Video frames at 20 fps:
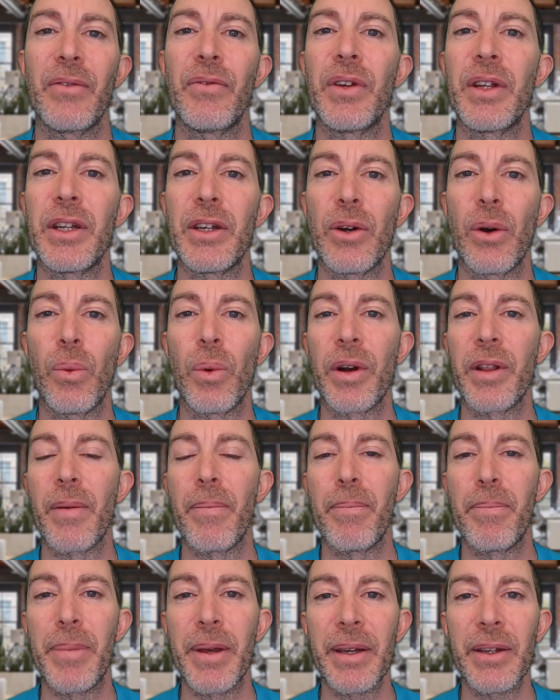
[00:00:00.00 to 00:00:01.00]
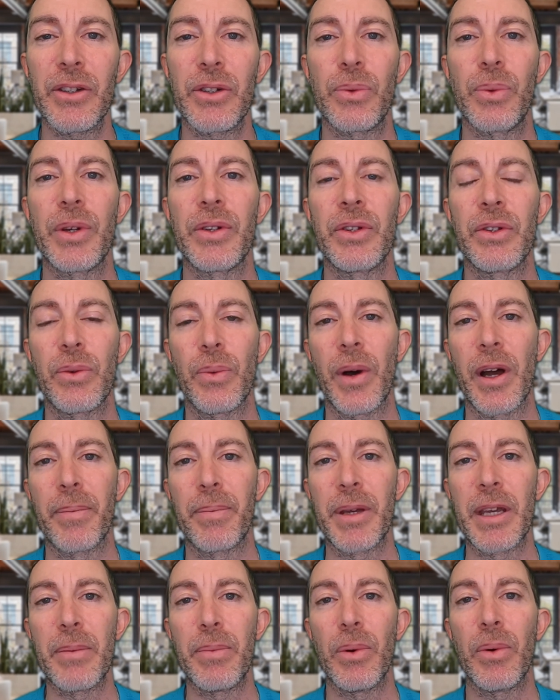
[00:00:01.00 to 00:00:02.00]
of the video, one of the biggest reasons why
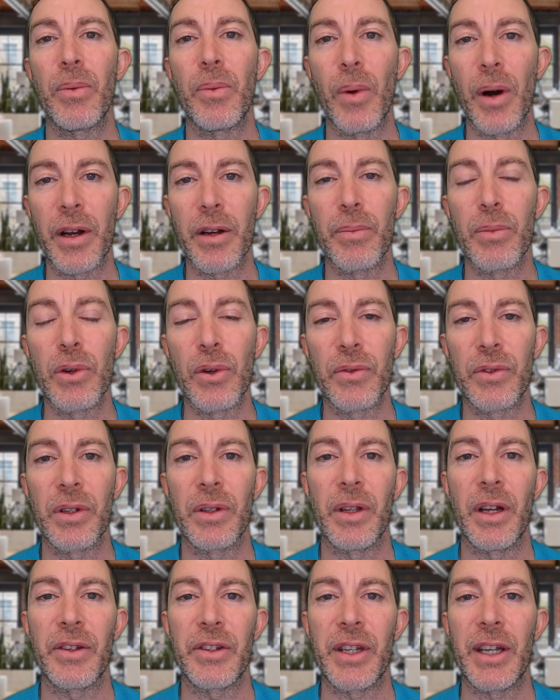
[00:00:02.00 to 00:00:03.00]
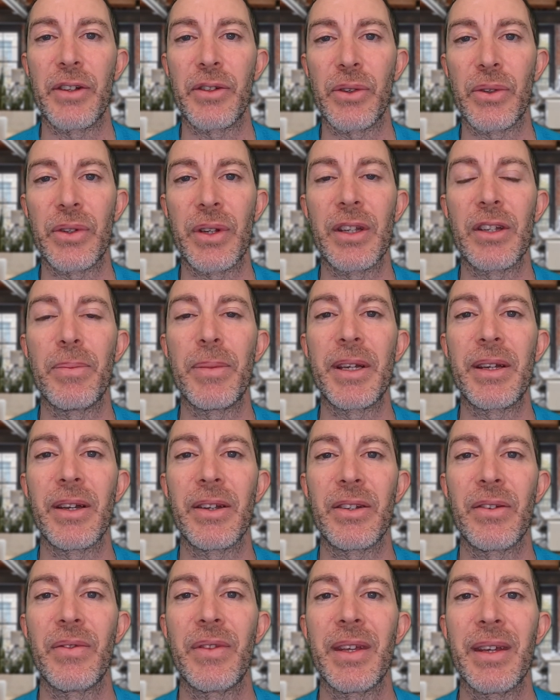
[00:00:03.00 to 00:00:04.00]
people want to move to Los Angeles is
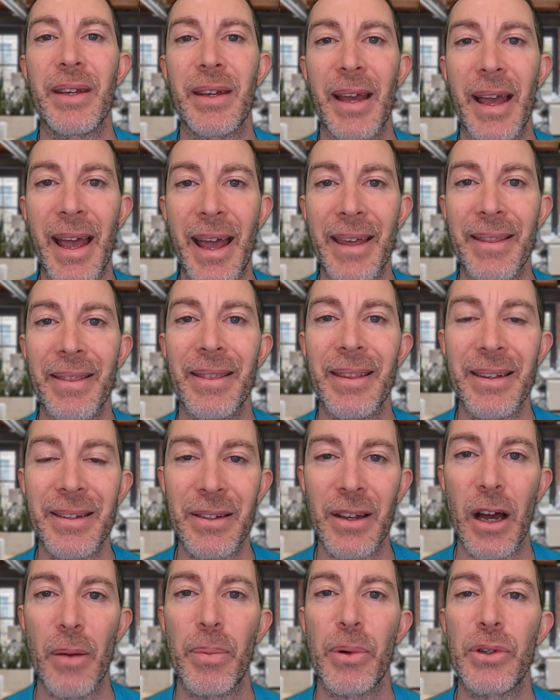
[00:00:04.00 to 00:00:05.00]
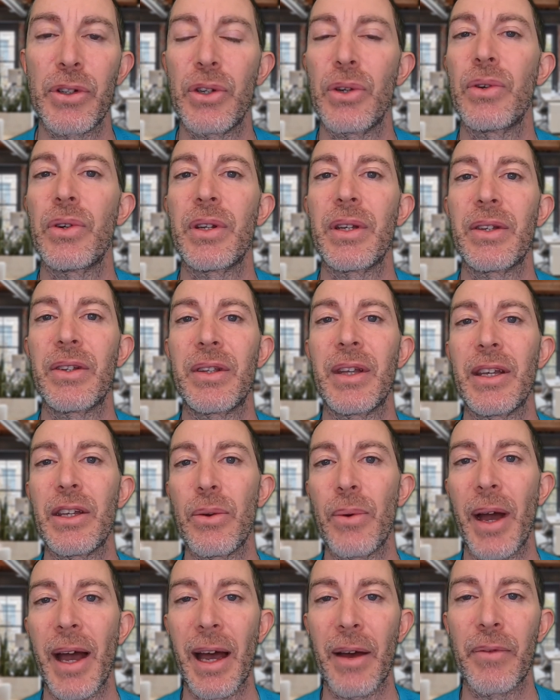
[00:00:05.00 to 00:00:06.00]
because of the endless opportunities that
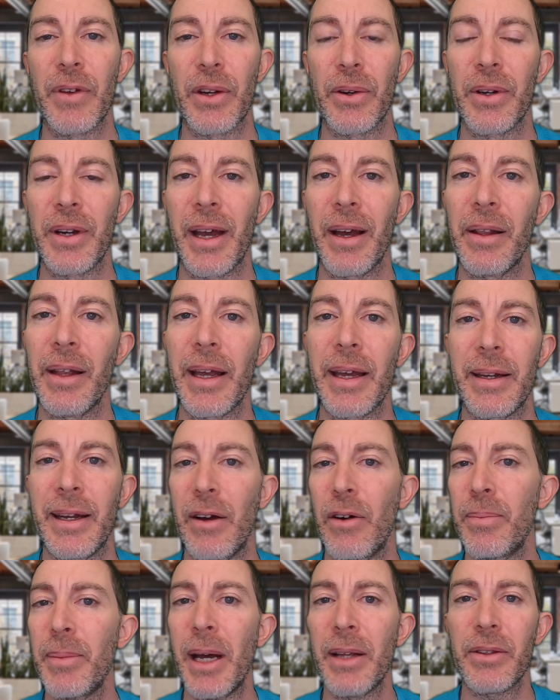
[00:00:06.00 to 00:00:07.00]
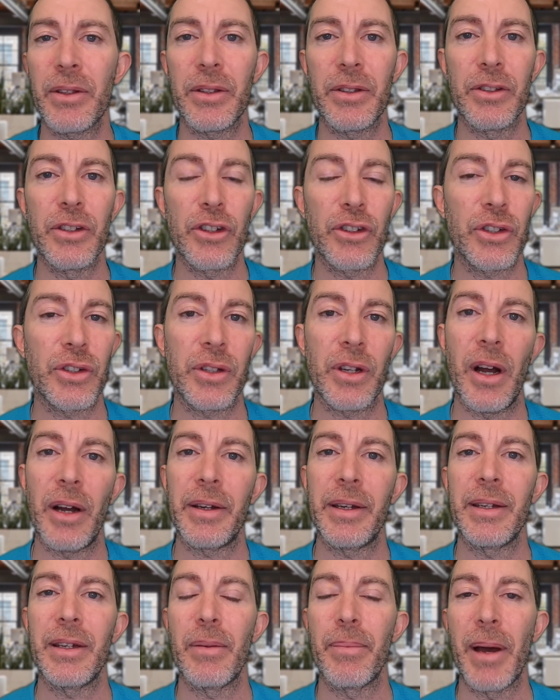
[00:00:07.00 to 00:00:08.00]
you have here in LA. Now, I'm not just
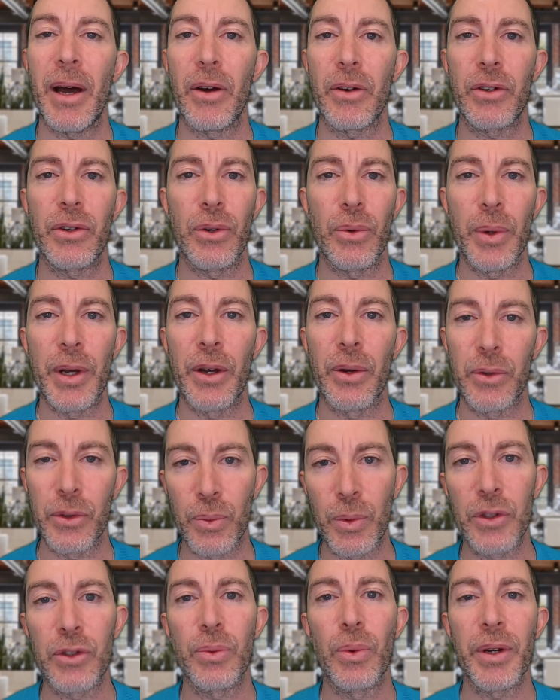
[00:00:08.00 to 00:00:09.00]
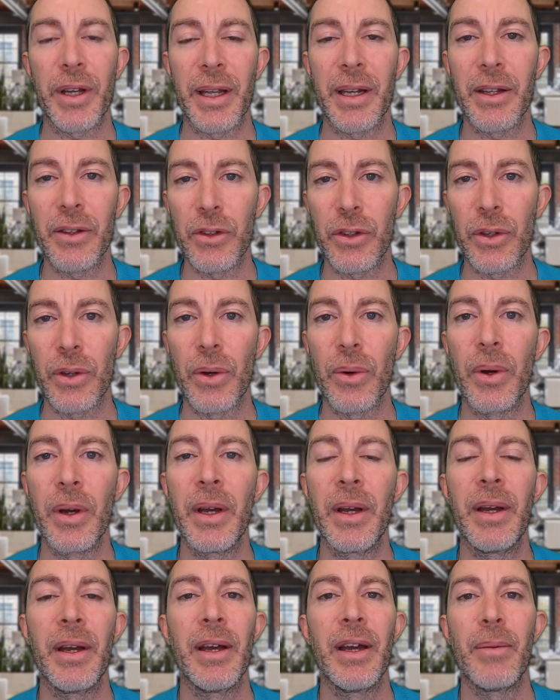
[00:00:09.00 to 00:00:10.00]
talking about careers, which we'll get into,
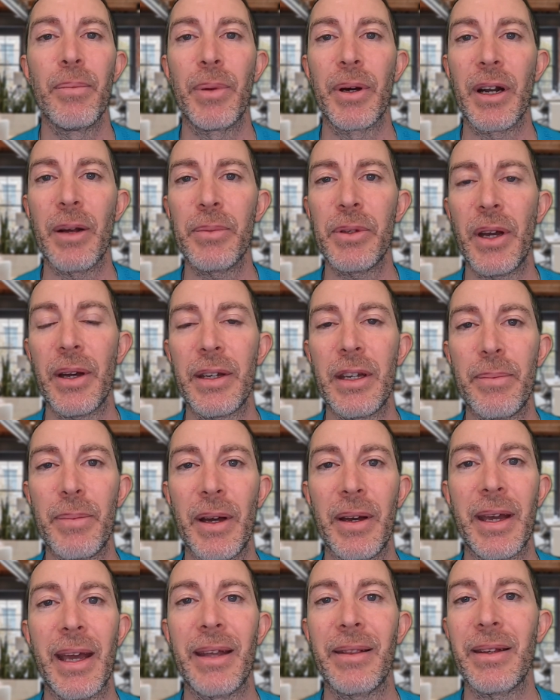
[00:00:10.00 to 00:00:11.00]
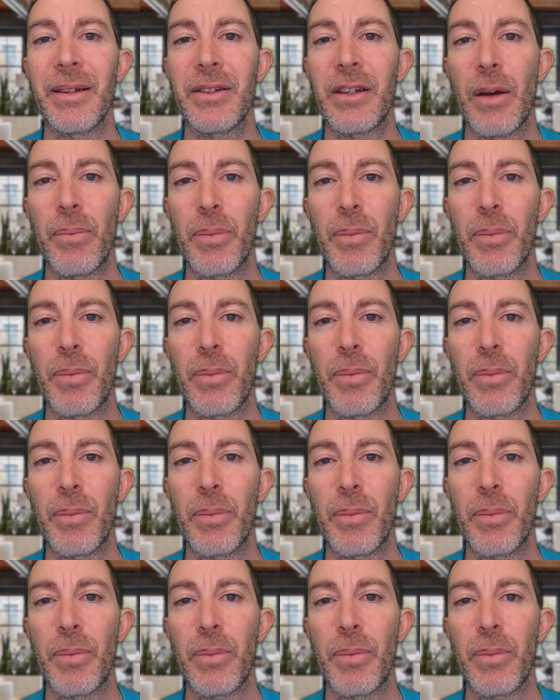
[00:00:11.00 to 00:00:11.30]
but I'm talking about endless